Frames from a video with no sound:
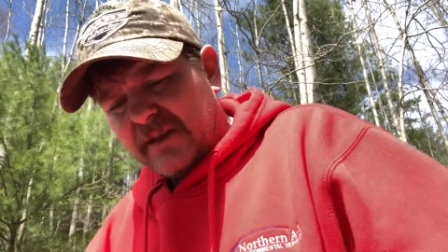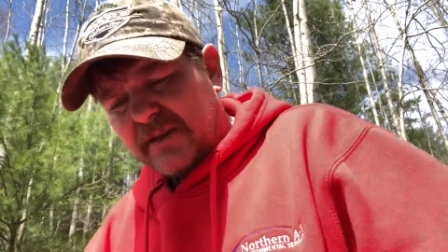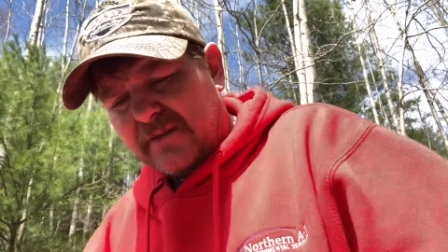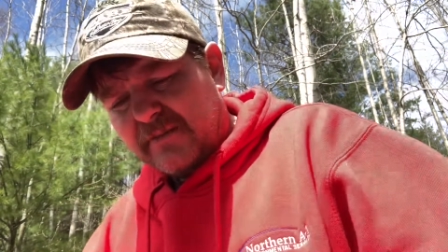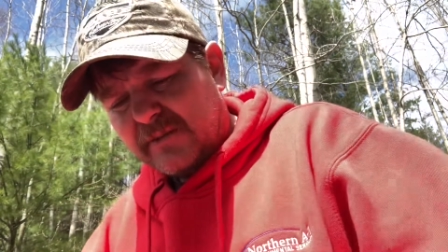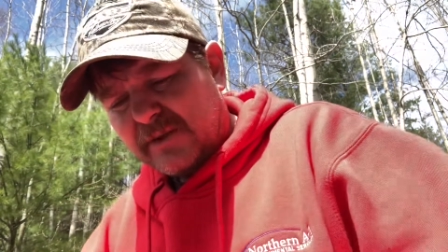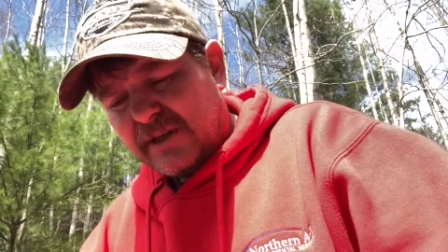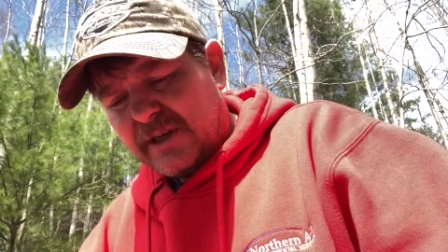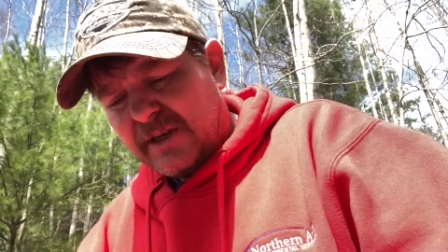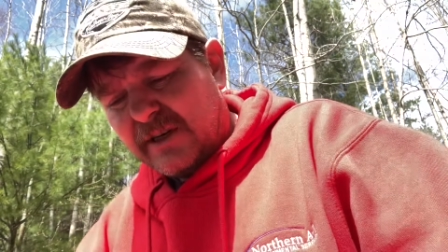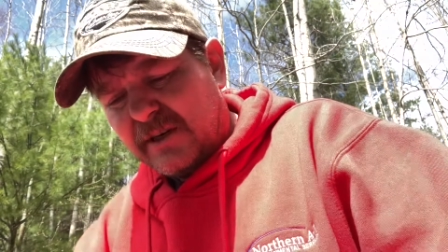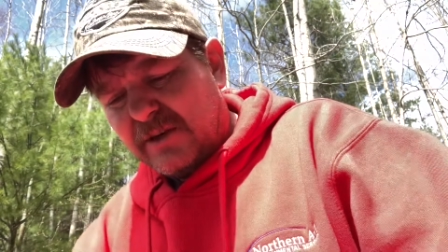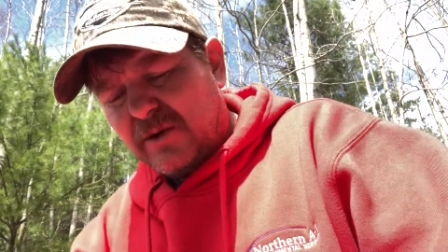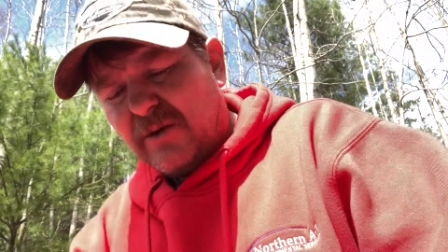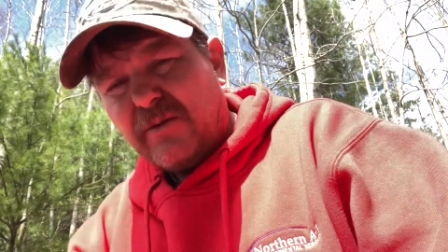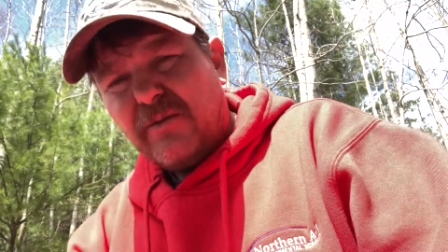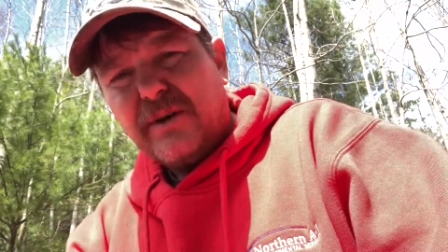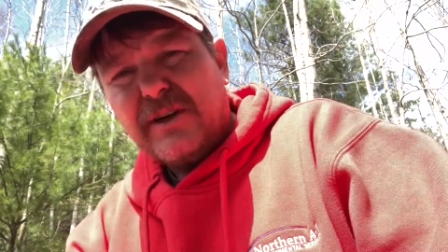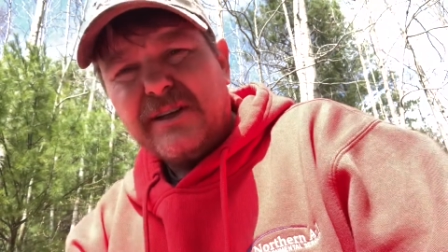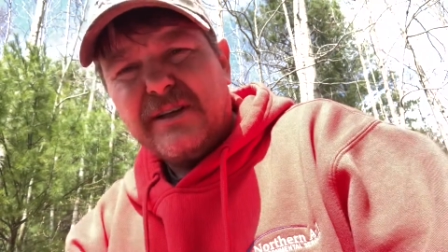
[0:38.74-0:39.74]
was going to do it
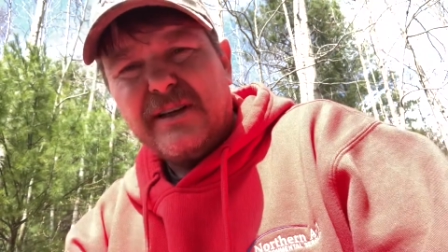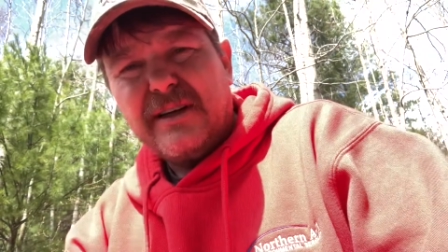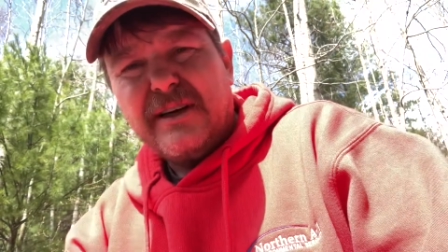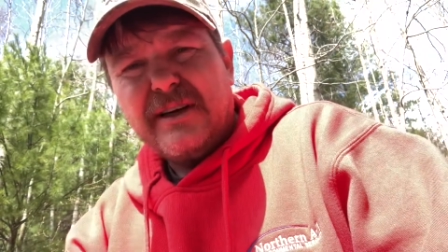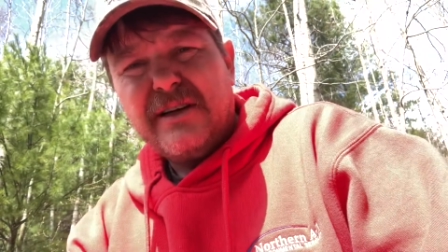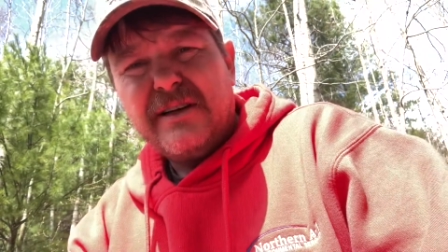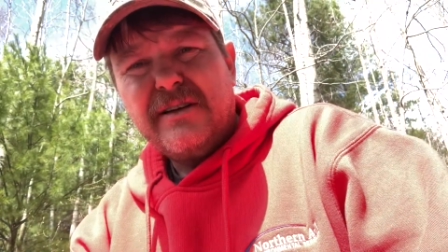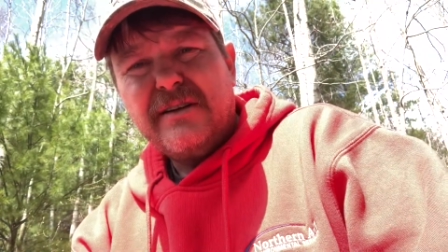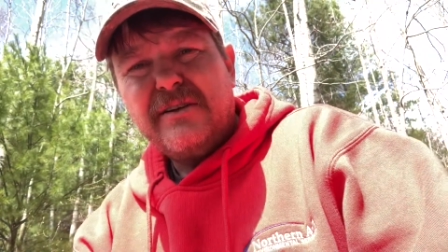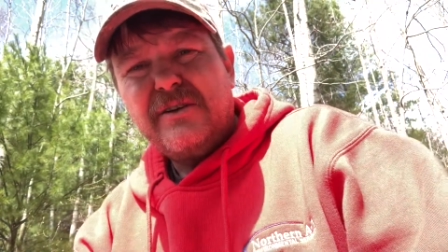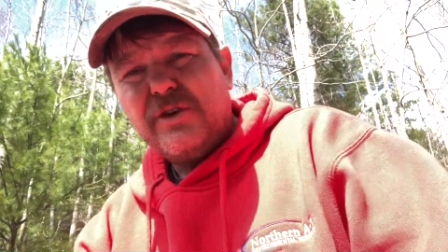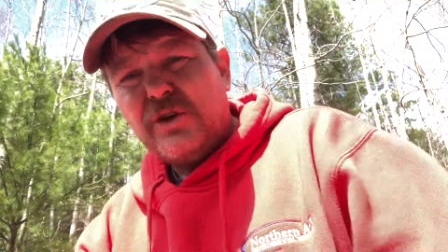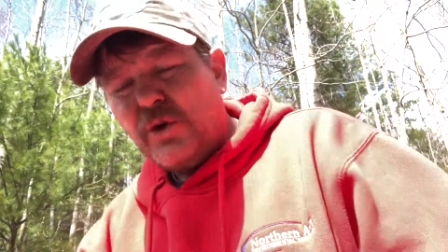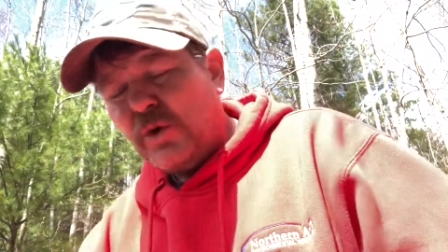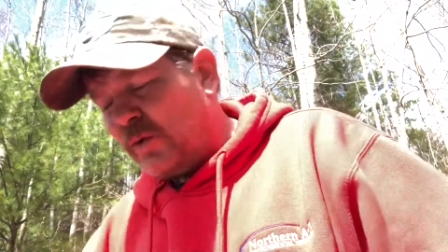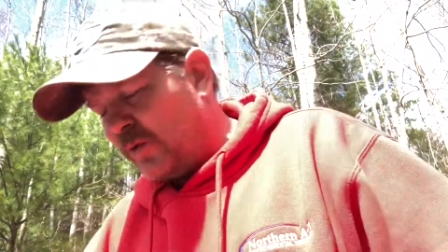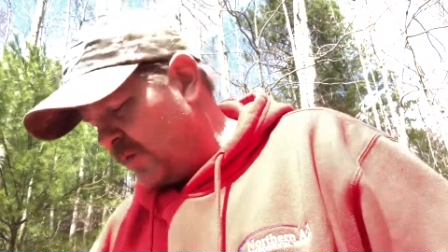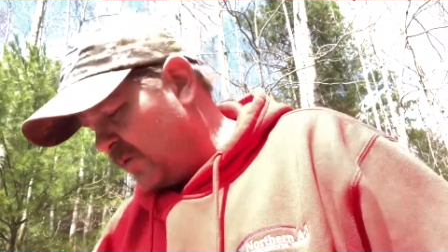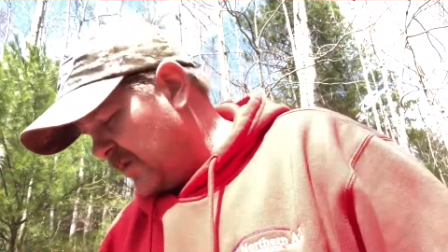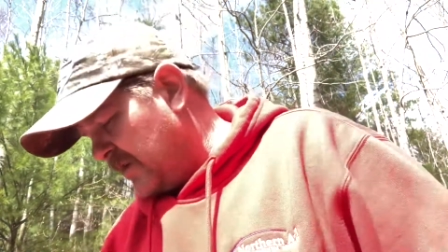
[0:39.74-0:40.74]
with a
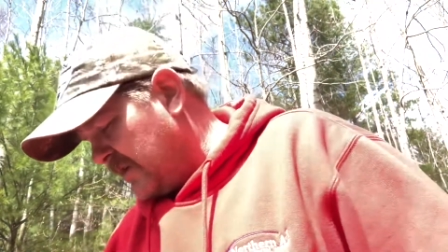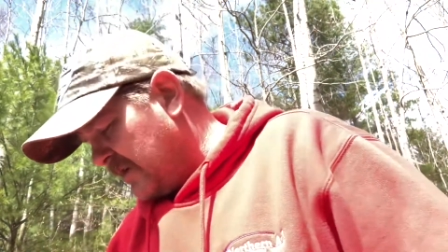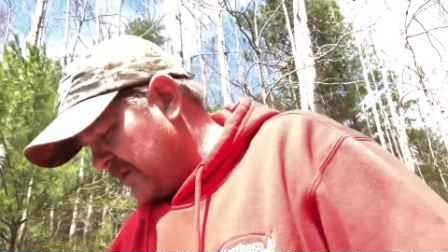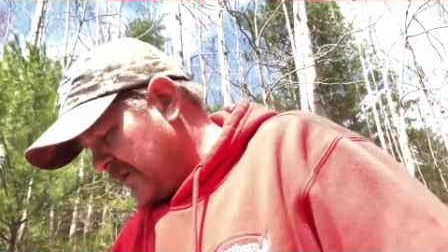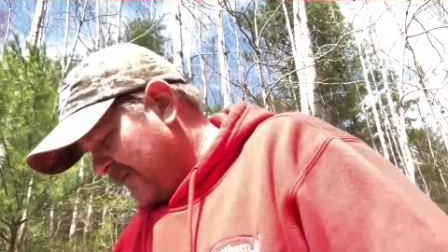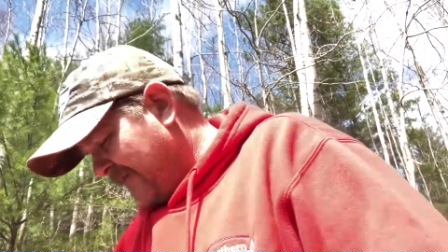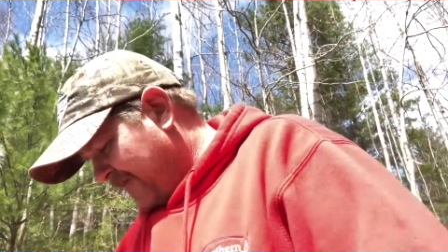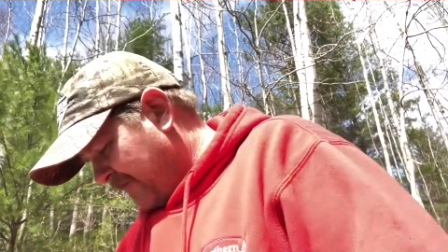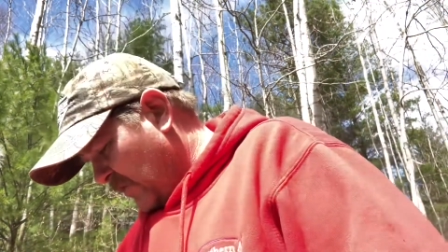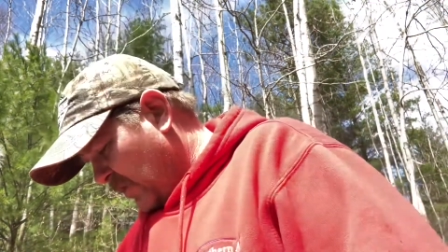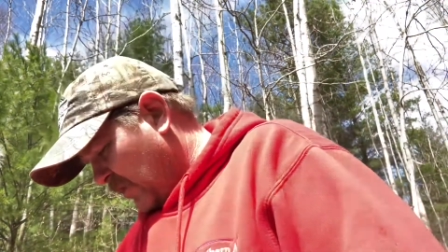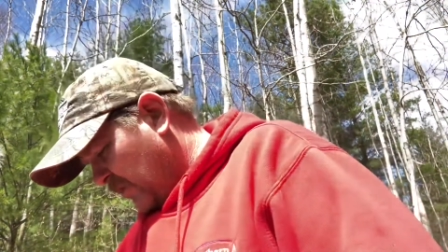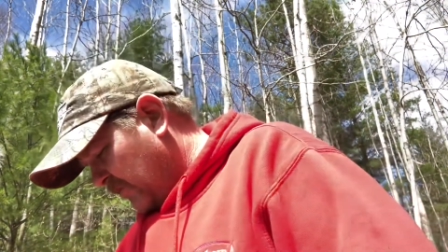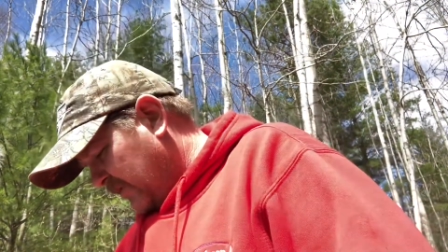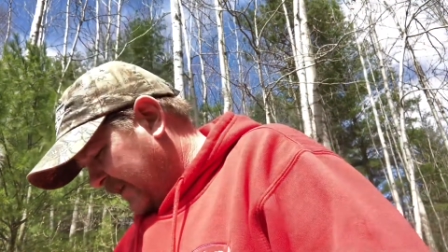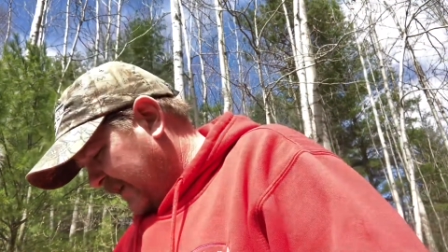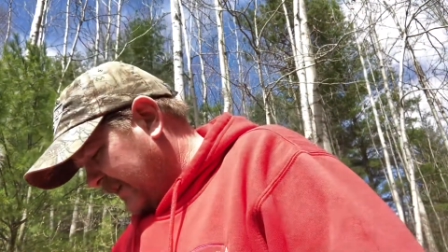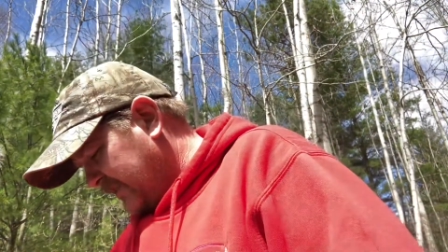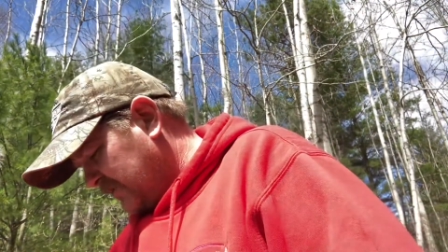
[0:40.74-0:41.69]
new barrel rod